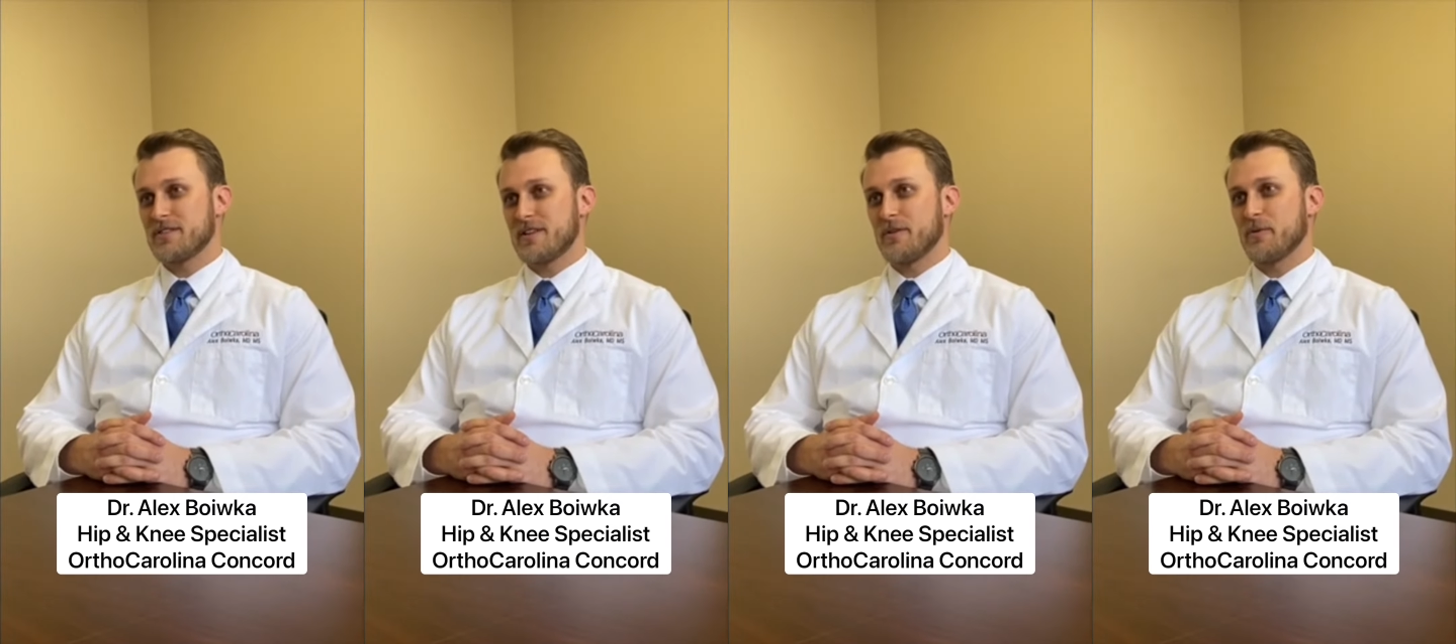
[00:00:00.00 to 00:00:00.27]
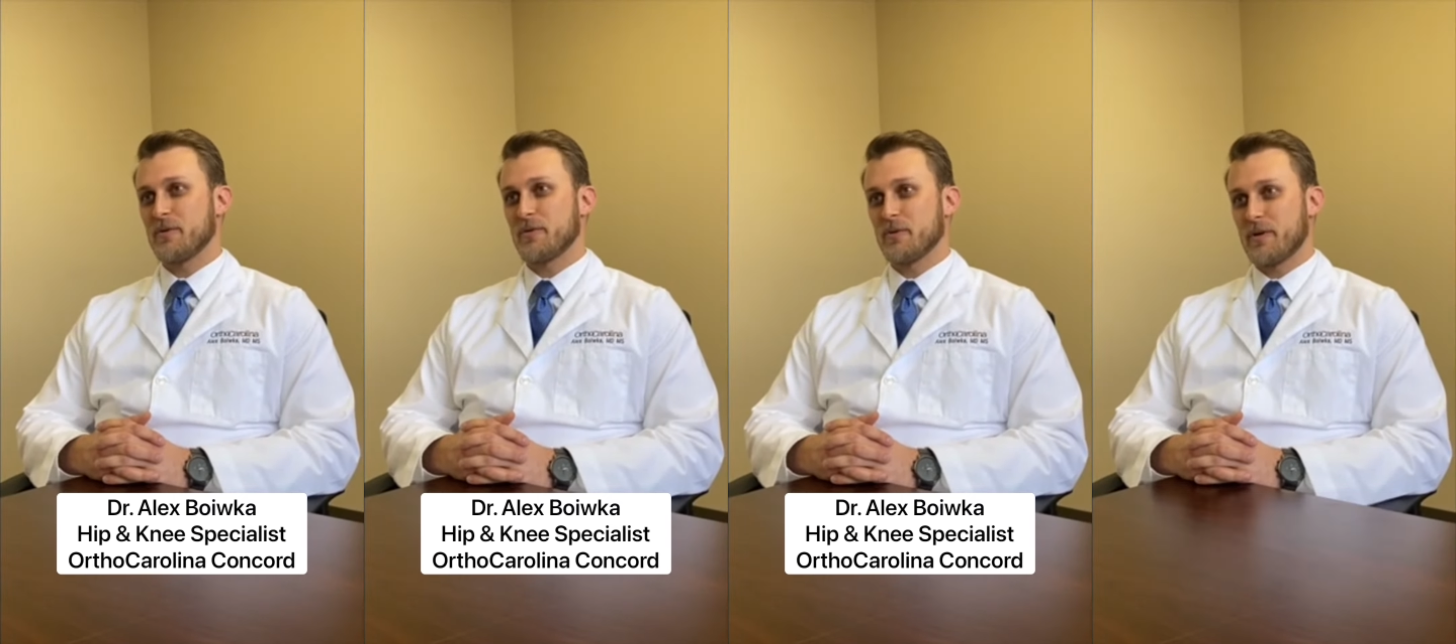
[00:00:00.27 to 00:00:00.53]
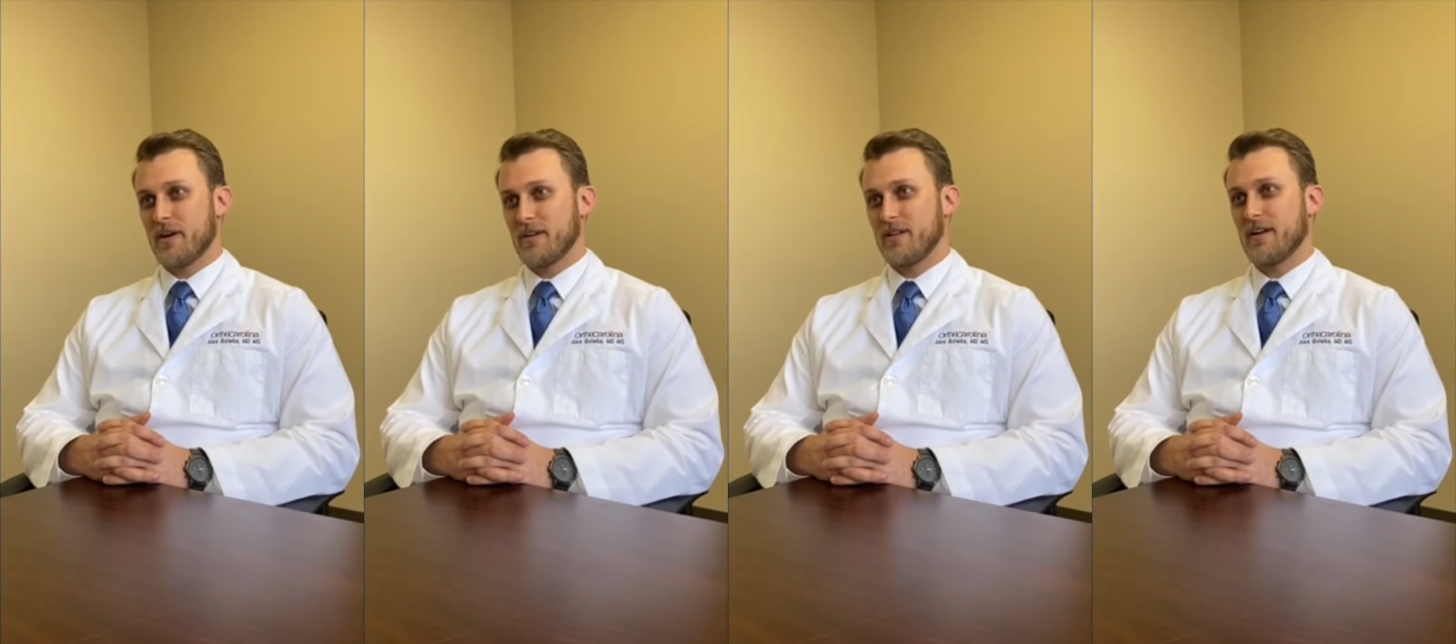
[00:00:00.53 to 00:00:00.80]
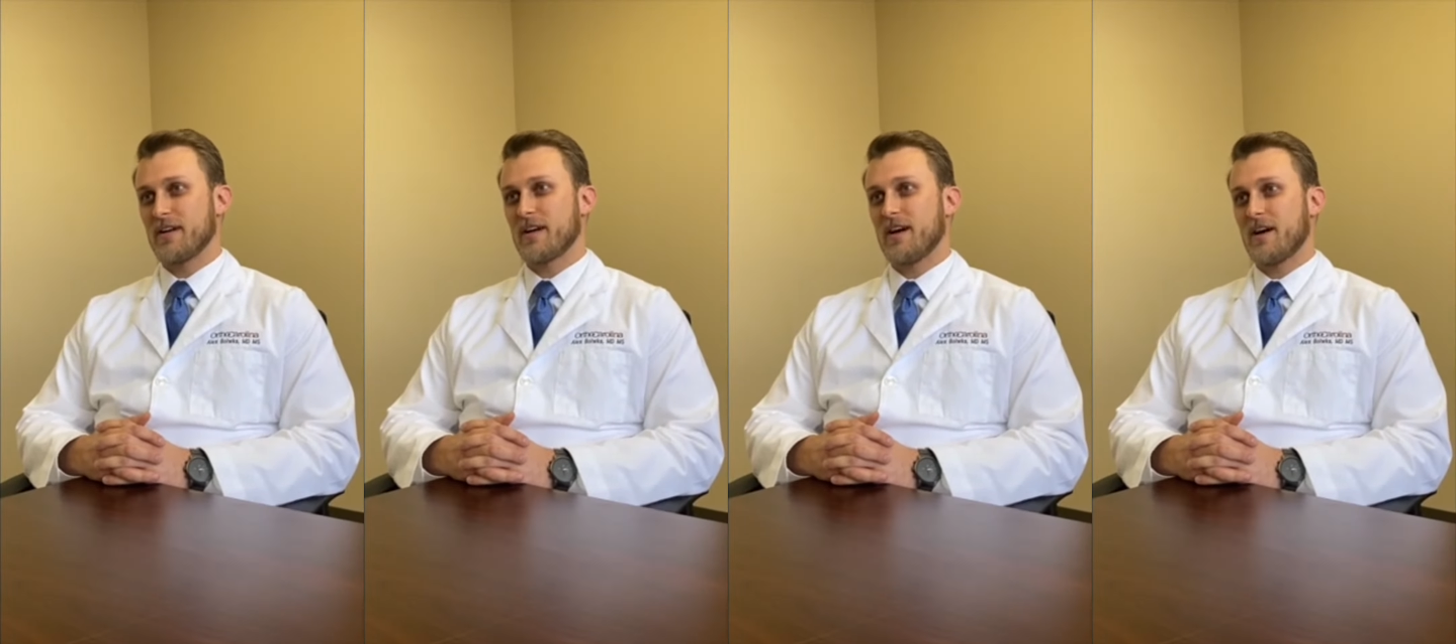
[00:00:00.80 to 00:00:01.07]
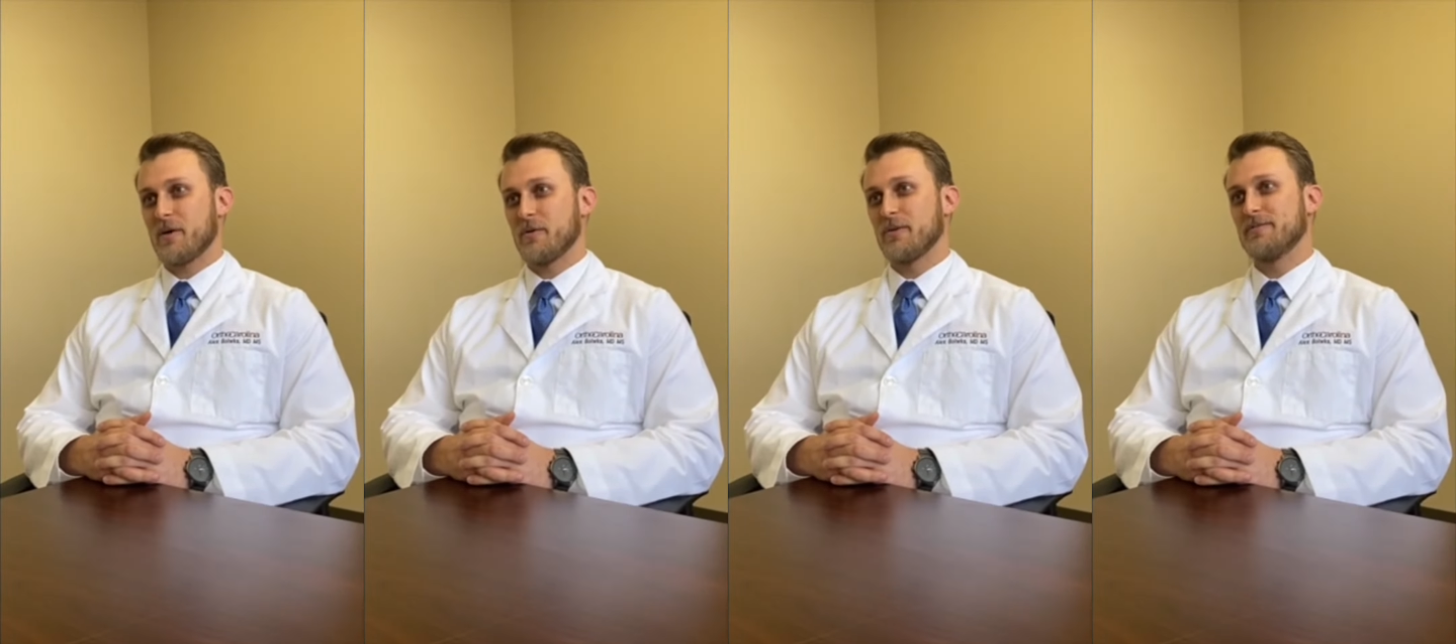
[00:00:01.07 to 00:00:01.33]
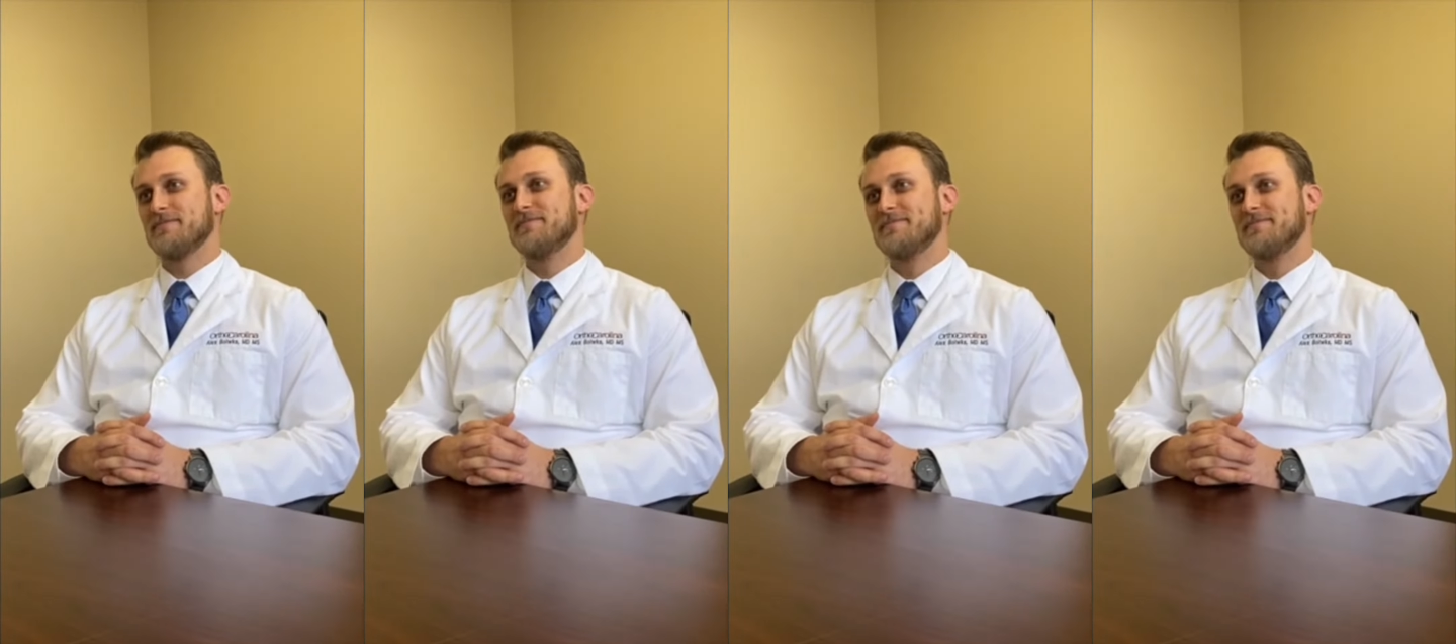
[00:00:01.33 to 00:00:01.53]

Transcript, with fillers: at OrthoCarolina Concord.